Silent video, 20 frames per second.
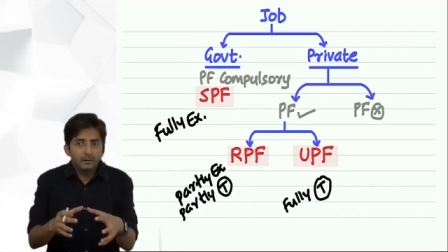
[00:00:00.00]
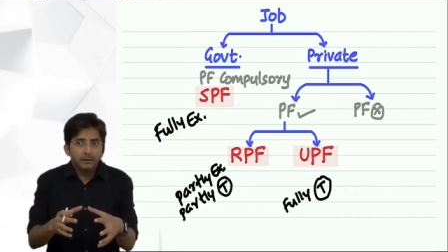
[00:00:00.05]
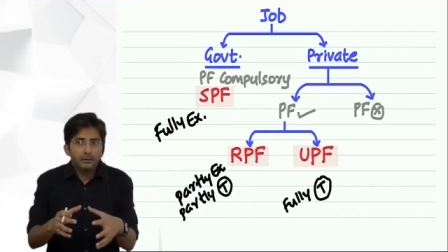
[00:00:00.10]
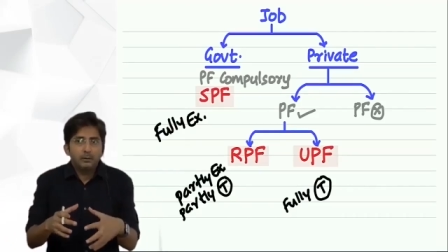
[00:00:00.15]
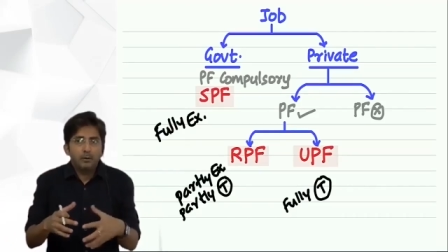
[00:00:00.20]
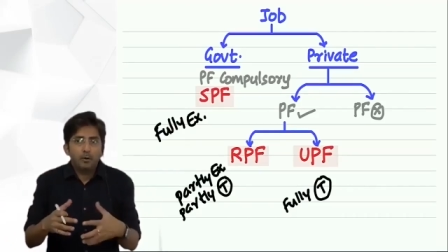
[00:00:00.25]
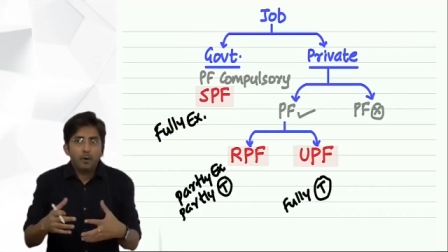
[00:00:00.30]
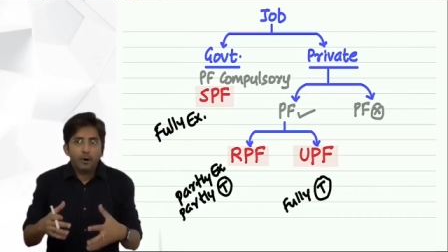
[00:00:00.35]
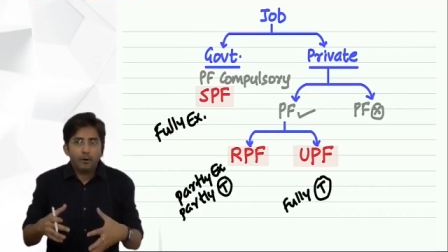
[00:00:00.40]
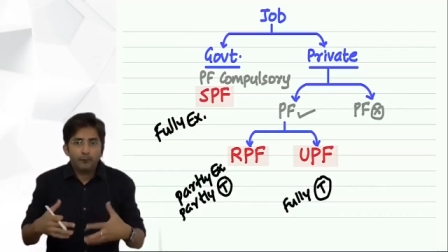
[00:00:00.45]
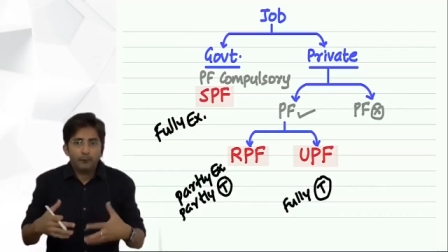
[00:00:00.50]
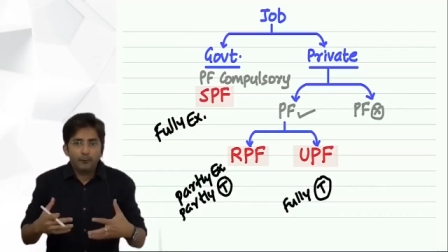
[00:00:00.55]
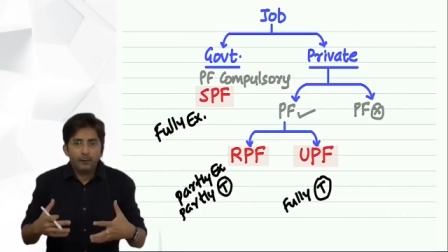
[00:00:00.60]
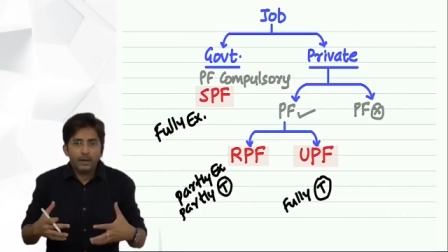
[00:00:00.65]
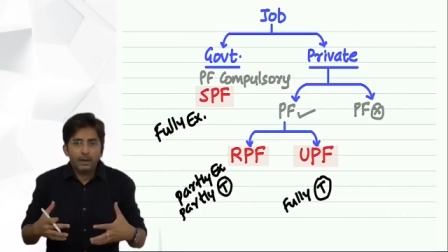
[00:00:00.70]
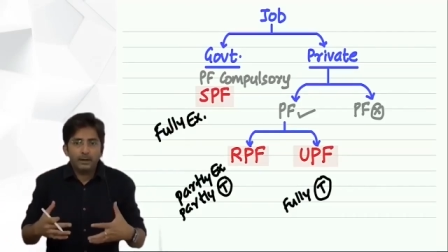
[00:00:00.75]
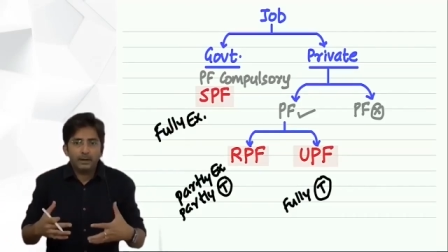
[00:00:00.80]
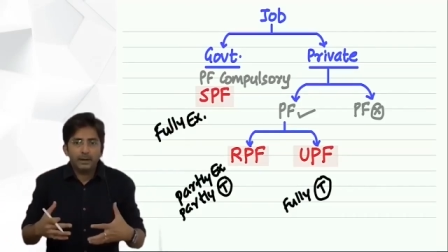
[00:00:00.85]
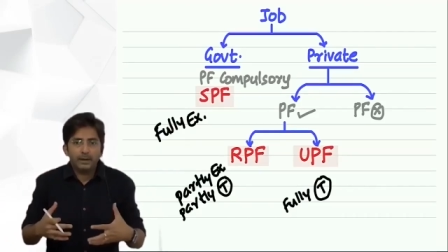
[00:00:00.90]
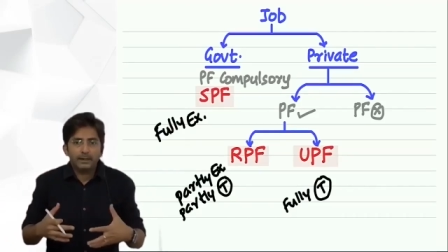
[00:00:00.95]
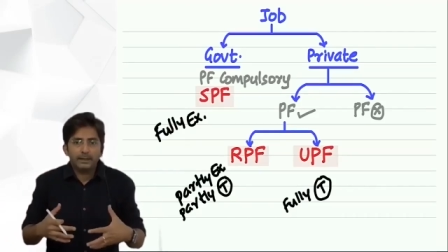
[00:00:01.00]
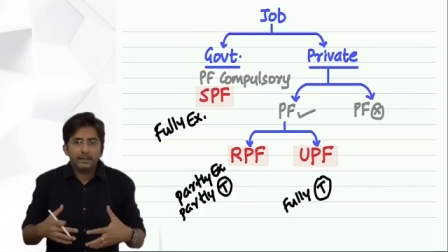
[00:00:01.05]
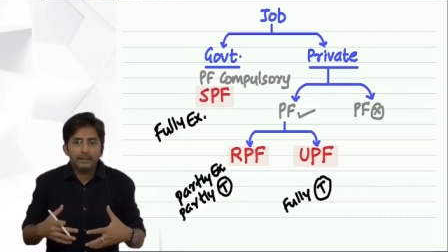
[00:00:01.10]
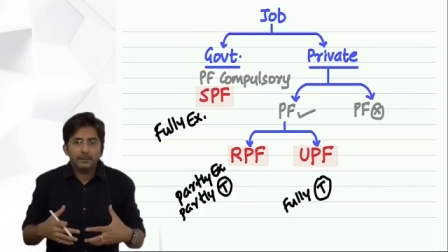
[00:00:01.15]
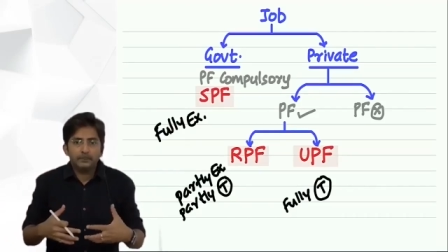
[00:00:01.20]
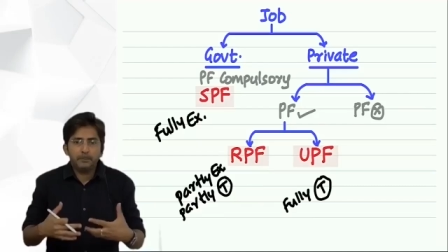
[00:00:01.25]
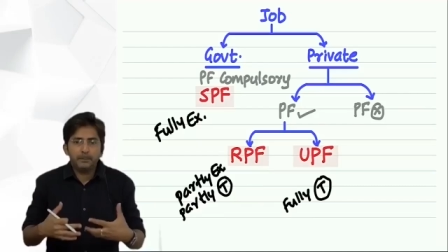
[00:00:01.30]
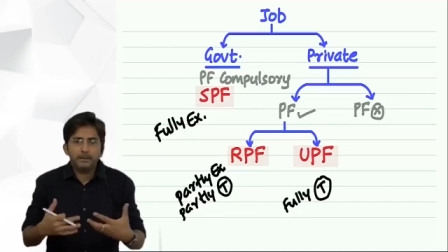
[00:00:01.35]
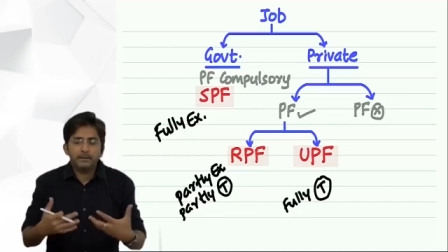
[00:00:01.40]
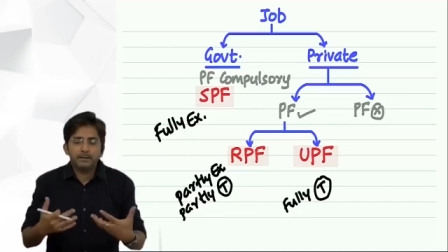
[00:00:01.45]
law felt like
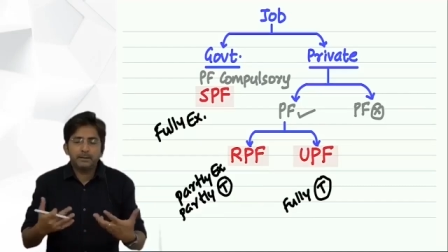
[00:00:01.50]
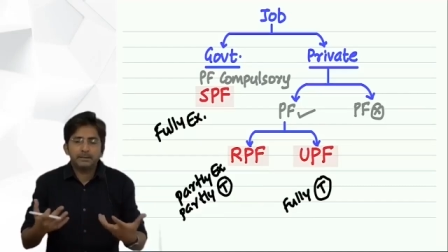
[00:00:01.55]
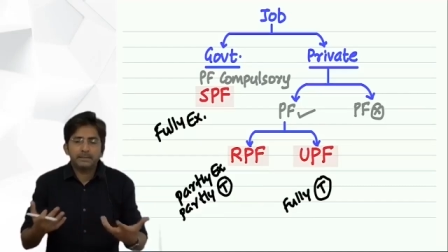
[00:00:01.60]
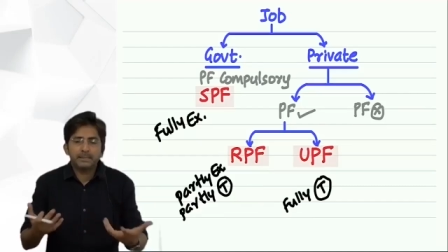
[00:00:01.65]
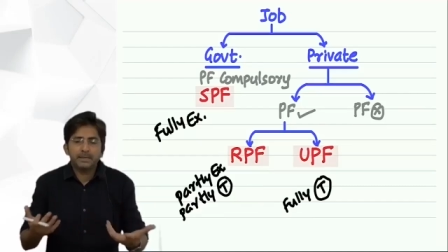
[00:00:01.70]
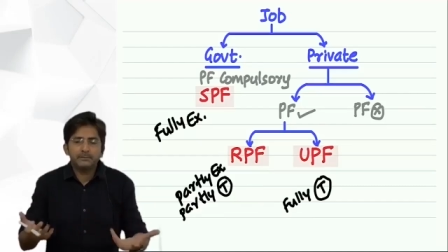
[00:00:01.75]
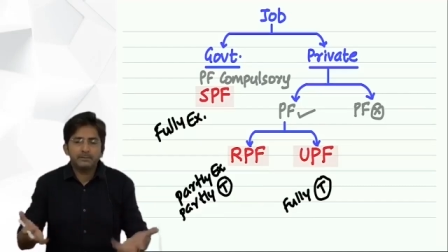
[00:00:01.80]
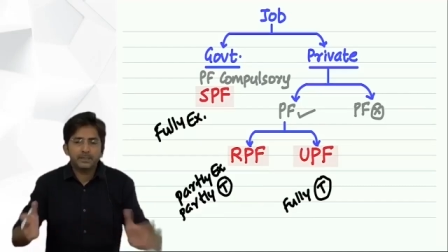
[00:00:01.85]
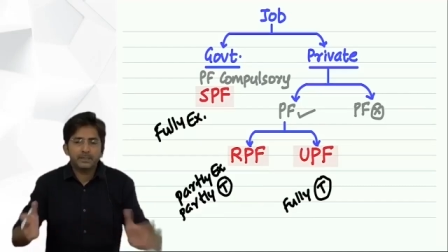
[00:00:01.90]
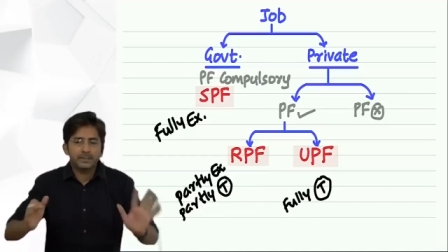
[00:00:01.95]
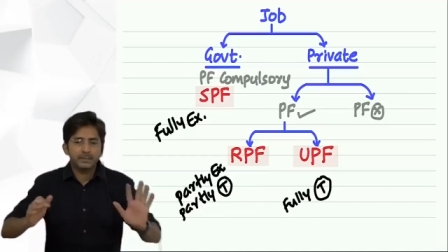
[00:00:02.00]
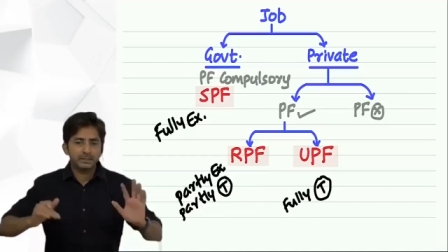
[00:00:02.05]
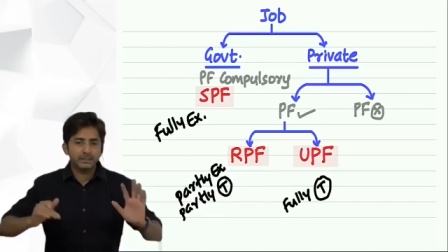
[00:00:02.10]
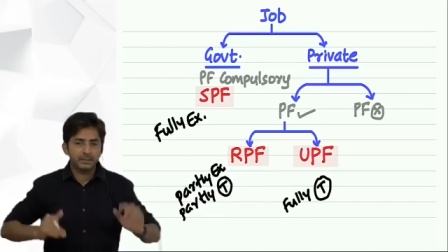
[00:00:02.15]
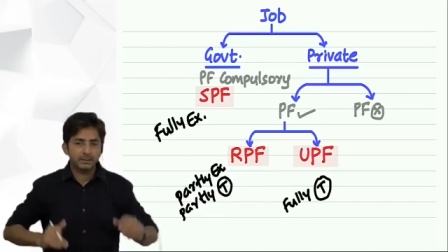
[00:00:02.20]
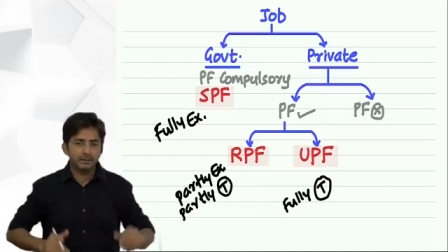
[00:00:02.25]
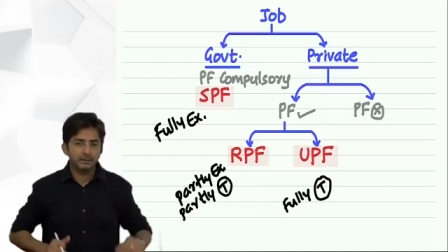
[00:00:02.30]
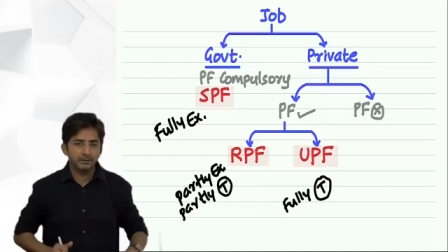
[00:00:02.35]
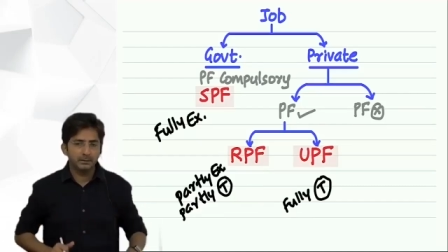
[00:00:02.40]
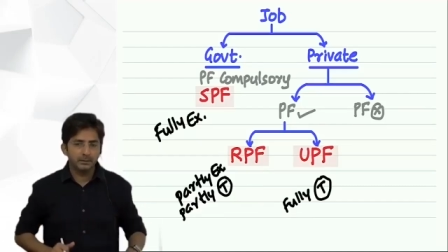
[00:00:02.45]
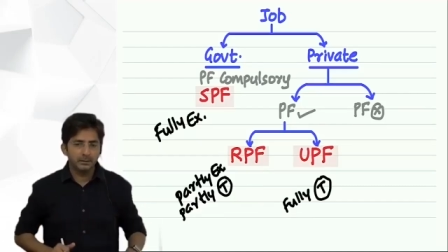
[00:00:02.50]
keeping the same section.